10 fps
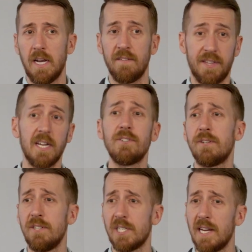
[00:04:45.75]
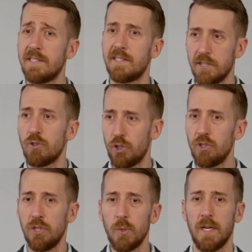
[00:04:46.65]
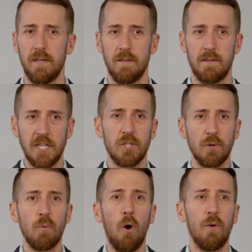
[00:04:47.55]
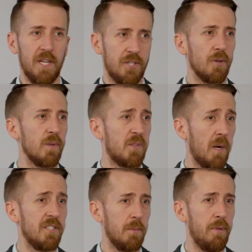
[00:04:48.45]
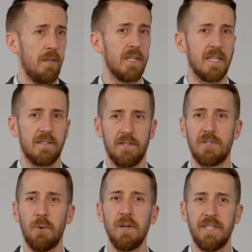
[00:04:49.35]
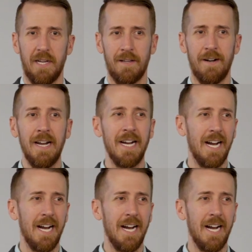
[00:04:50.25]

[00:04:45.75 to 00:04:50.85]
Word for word: And if the answer is yes, then you should do it. That's your role, that's your responsibility as the storyteller.